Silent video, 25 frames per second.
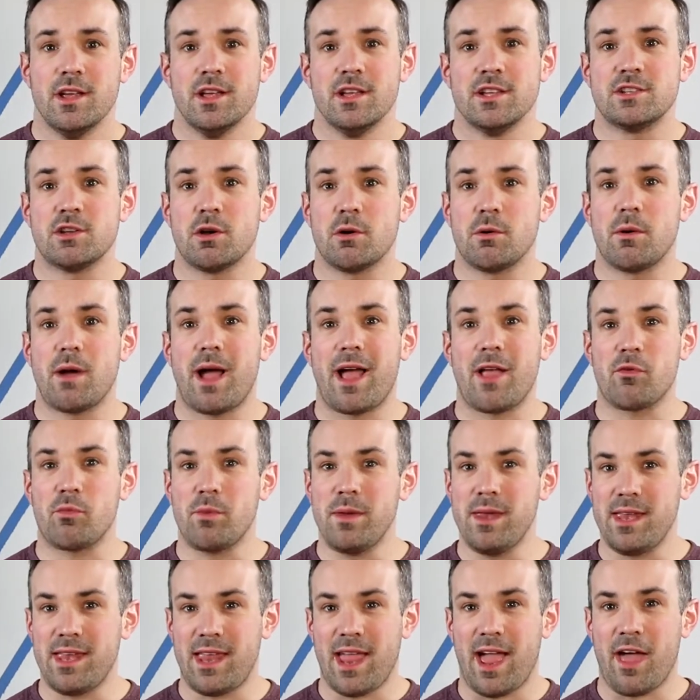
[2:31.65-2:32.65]
So as
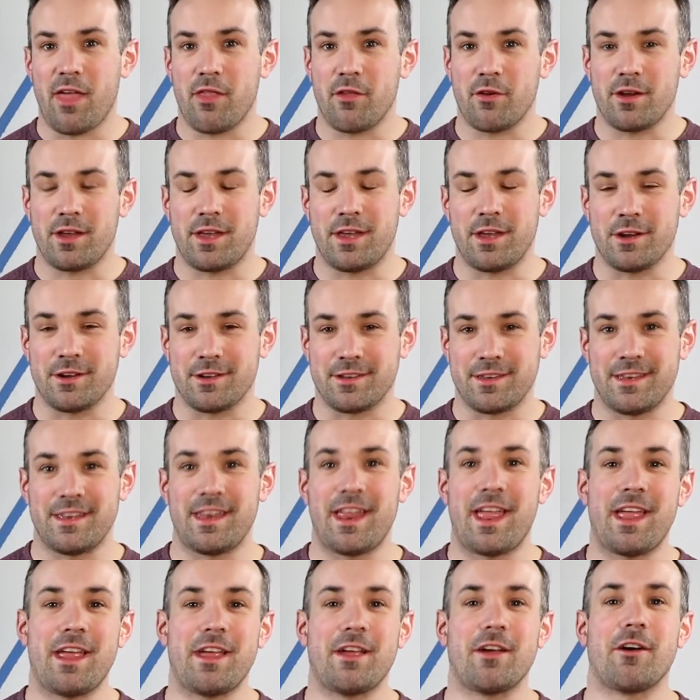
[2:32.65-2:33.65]
we gather here
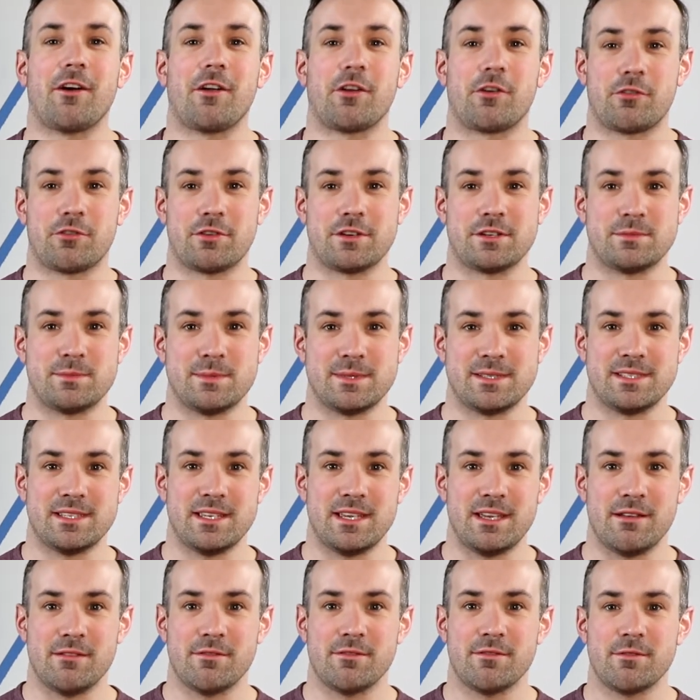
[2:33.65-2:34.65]
today on Christmas
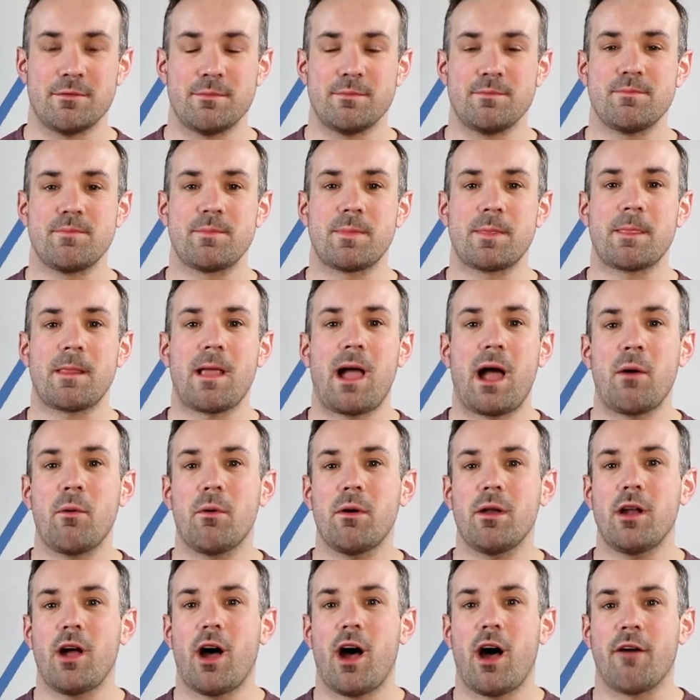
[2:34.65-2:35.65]
Eve, I
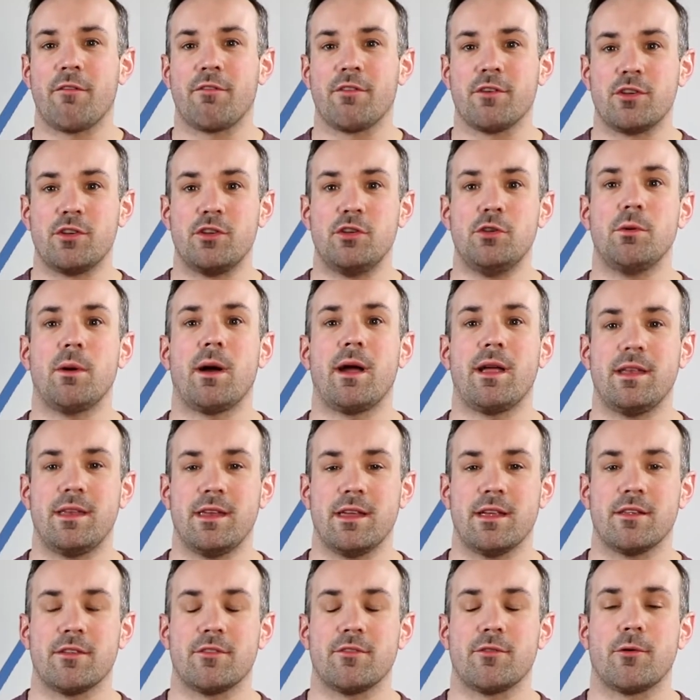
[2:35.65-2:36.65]
want to offer two
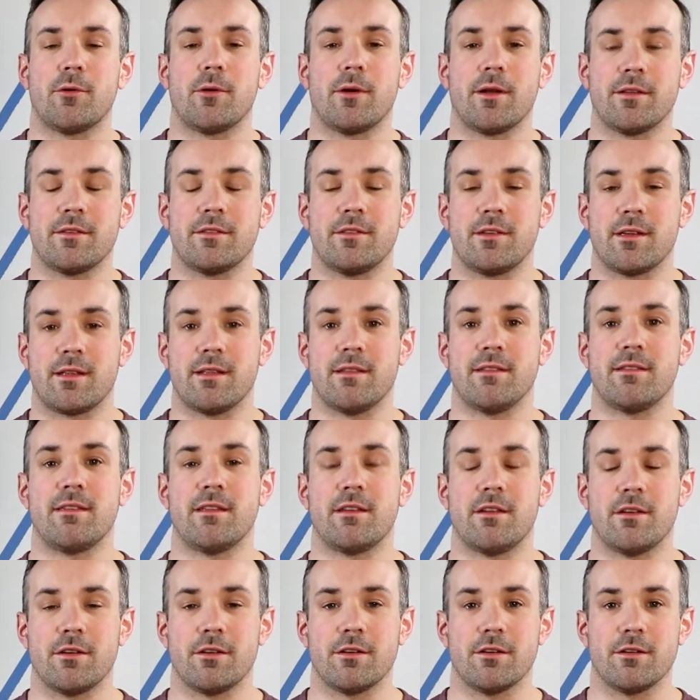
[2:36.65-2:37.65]
ideas for us to
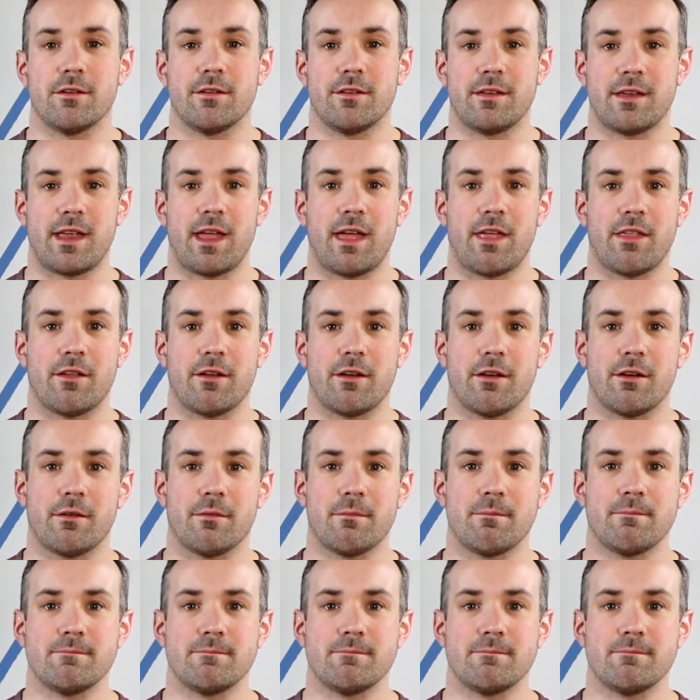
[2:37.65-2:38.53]
consider together.